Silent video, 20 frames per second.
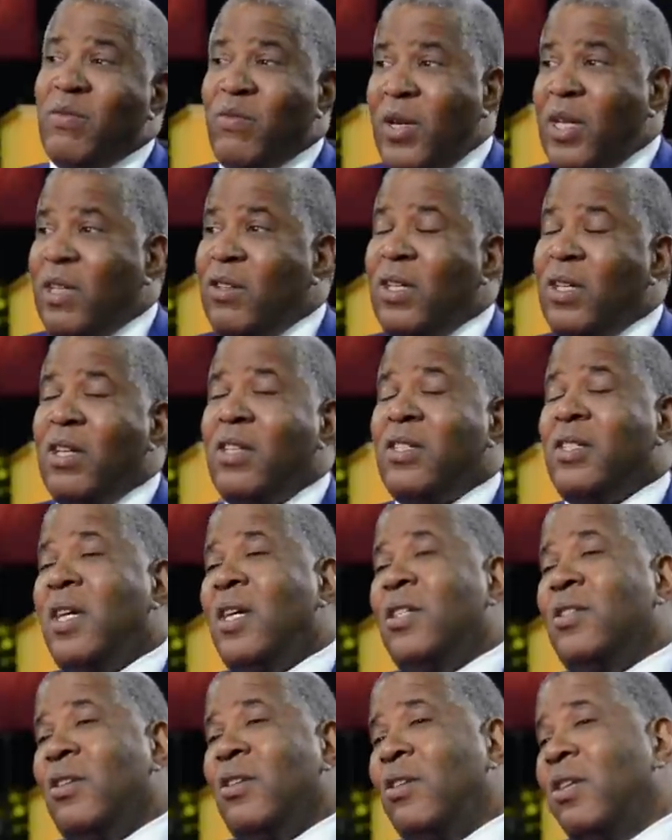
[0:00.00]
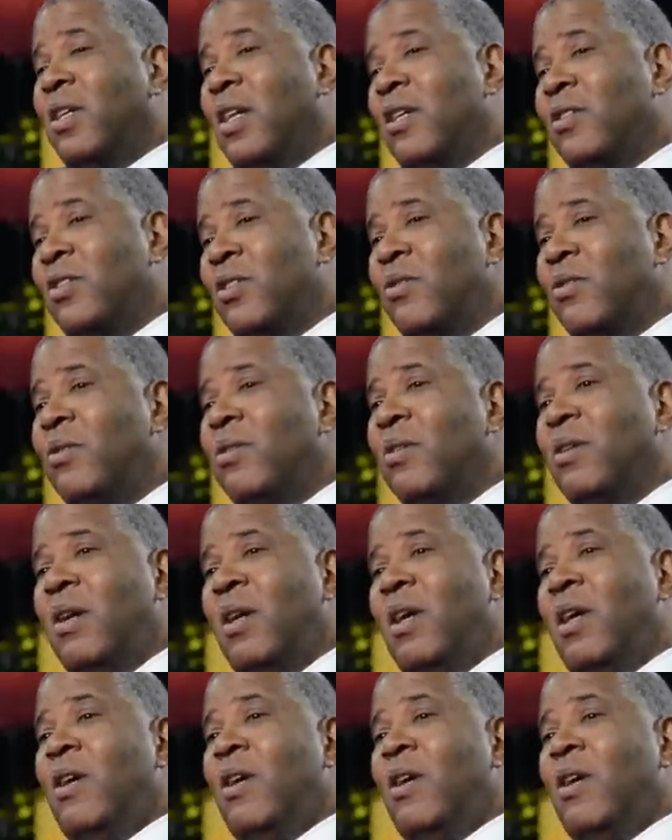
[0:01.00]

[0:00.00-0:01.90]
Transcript: And frankly, you get a chance to look at a student